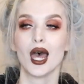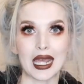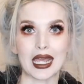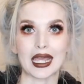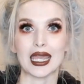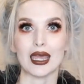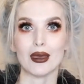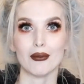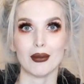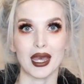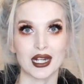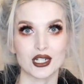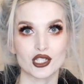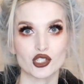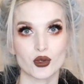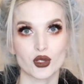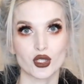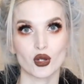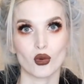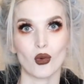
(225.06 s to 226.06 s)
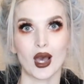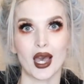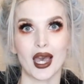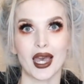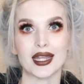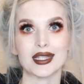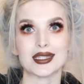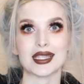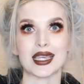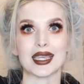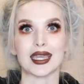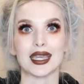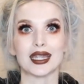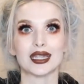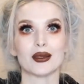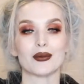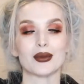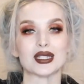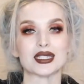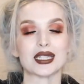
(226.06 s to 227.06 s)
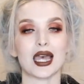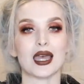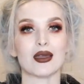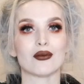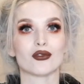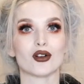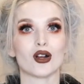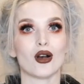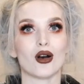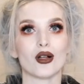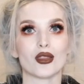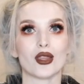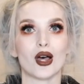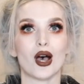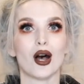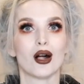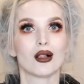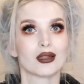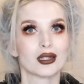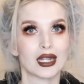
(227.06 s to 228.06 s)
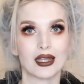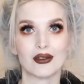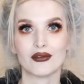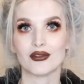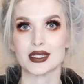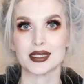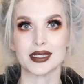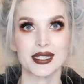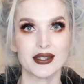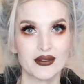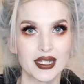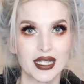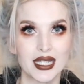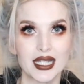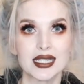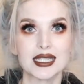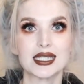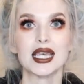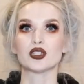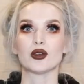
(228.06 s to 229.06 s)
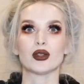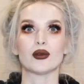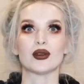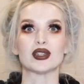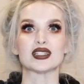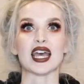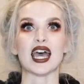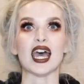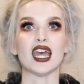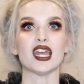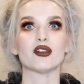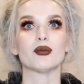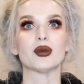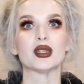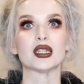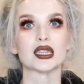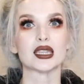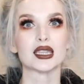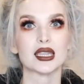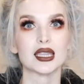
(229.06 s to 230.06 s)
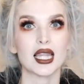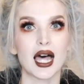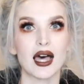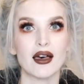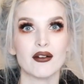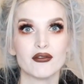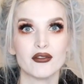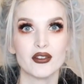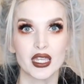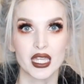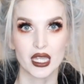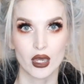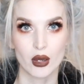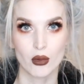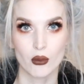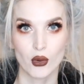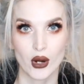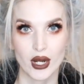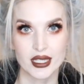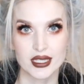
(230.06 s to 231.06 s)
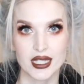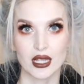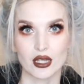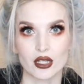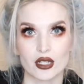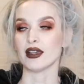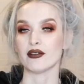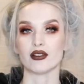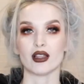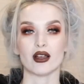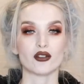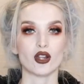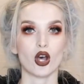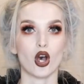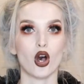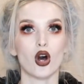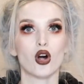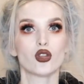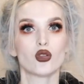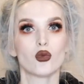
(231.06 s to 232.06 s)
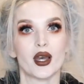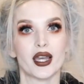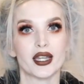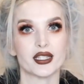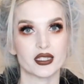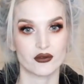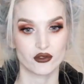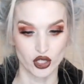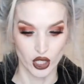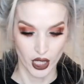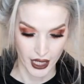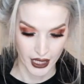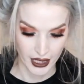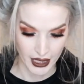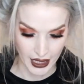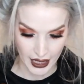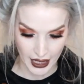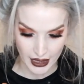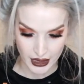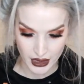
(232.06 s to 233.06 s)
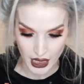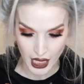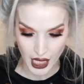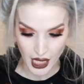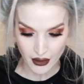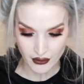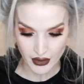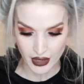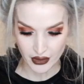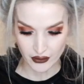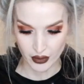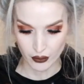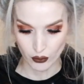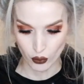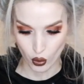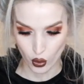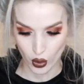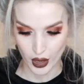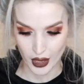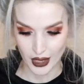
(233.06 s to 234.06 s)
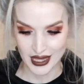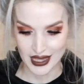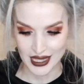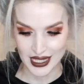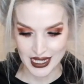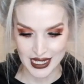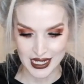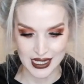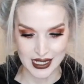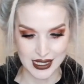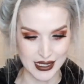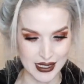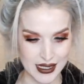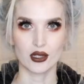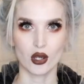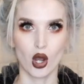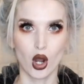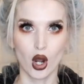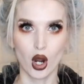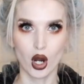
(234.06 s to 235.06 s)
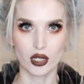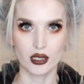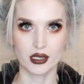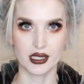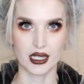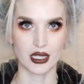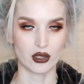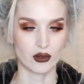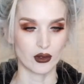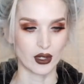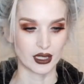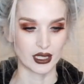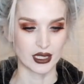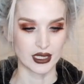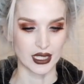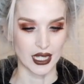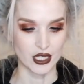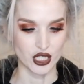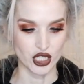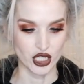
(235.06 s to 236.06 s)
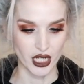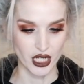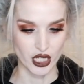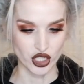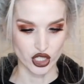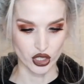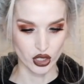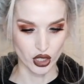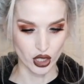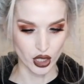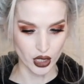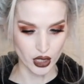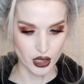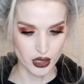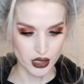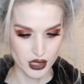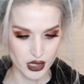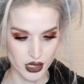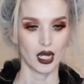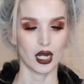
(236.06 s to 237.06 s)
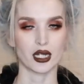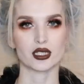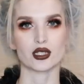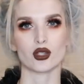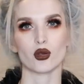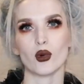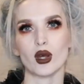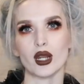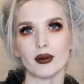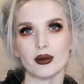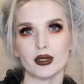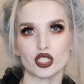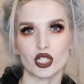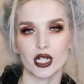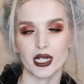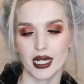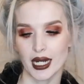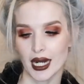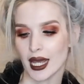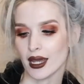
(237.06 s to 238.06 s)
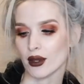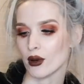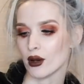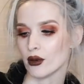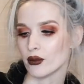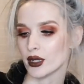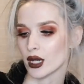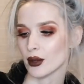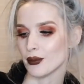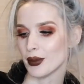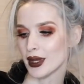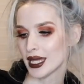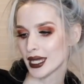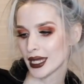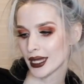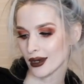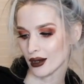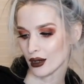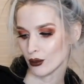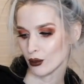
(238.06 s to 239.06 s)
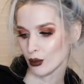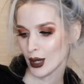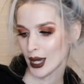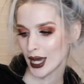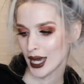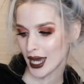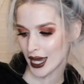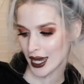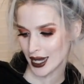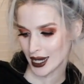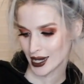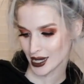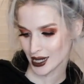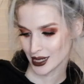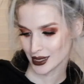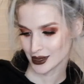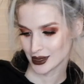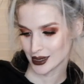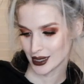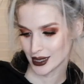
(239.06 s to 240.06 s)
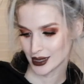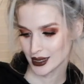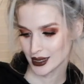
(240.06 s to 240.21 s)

and get matched with your wines and get them in time for all the holiday festivities. So anyways, I've been loving Bright Cellars. I've loved all the wines I've tried, and I love even more these cards that you get, these education cards. All right, so what I'm gonna try tonight while we are baking our pie is this